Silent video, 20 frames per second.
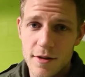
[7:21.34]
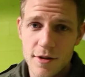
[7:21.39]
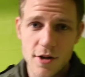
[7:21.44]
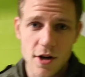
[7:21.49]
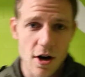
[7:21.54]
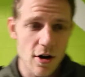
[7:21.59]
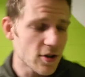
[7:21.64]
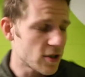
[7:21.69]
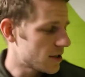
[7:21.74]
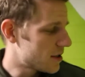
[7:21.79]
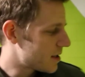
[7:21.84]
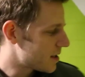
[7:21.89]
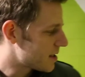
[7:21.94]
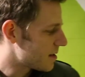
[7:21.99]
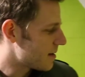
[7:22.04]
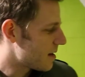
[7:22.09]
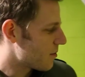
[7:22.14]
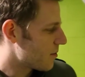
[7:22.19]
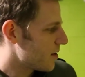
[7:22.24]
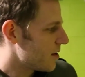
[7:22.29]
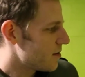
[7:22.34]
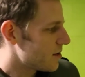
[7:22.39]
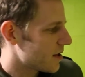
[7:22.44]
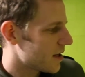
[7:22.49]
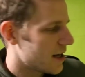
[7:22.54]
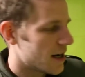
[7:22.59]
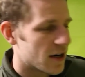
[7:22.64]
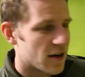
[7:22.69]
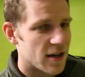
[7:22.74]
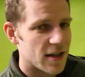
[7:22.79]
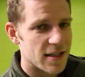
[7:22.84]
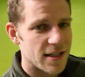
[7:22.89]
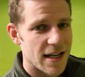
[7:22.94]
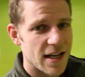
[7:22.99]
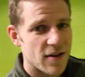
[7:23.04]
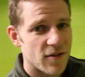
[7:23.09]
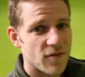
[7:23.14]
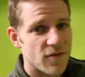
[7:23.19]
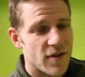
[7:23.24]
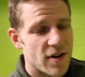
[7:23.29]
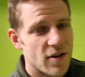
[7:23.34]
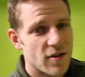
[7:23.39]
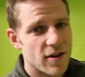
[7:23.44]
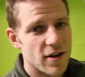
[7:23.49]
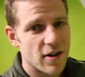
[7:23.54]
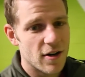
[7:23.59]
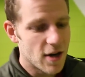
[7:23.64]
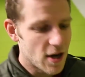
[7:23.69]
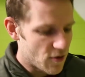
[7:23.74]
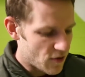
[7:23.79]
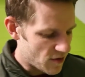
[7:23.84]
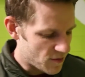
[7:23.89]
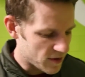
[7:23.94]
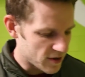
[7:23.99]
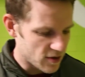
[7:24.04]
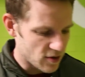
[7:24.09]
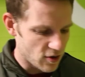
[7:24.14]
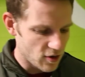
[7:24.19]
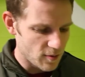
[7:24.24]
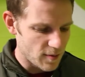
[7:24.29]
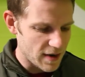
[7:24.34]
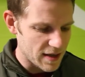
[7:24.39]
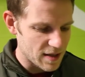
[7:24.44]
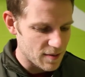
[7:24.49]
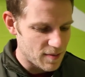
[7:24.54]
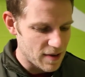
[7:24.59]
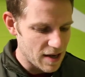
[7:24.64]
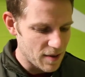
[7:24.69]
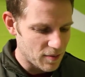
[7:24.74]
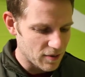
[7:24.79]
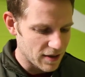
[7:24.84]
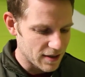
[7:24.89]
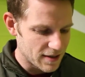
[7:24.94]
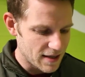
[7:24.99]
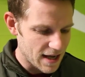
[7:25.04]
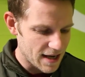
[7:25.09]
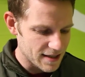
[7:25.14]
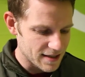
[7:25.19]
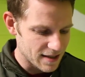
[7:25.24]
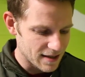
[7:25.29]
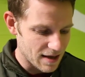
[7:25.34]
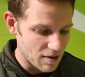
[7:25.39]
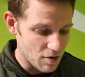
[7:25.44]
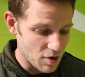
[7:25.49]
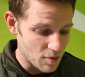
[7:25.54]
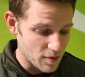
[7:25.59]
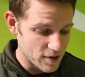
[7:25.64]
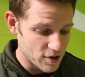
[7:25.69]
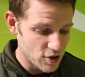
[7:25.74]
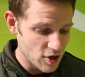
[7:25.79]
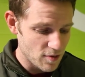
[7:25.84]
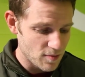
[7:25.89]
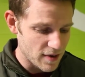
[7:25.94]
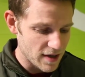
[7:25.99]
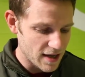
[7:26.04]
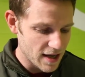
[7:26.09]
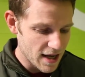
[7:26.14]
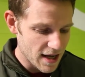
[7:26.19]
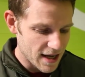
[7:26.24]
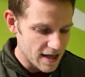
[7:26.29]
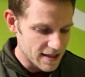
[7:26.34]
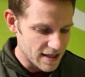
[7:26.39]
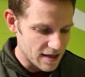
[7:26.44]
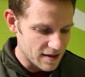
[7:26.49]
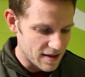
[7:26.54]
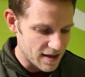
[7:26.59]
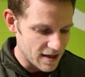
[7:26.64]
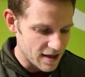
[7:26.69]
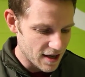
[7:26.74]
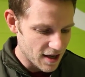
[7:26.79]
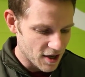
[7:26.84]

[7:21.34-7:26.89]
the charging system that we're using here is inferior. We've been told by the people at Tesla that where we should be is at the